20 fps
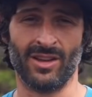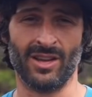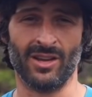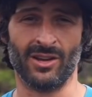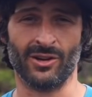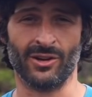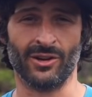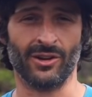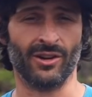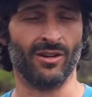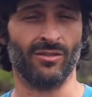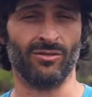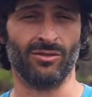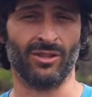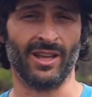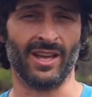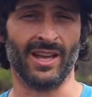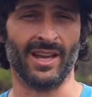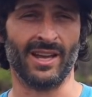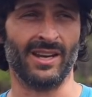acre of
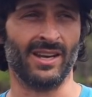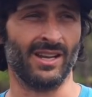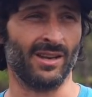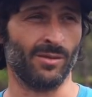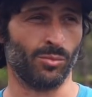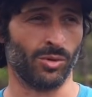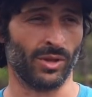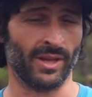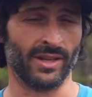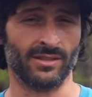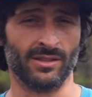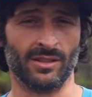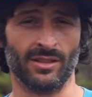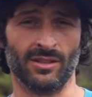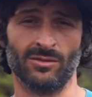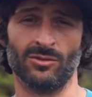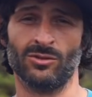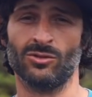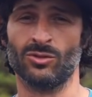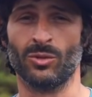land and
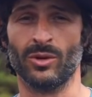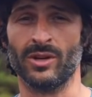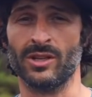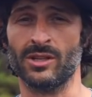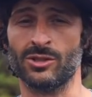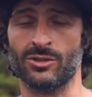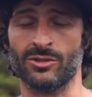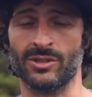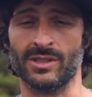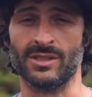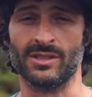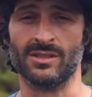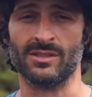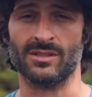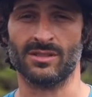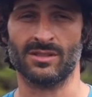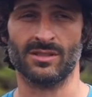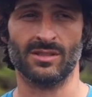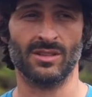planting 20 trees.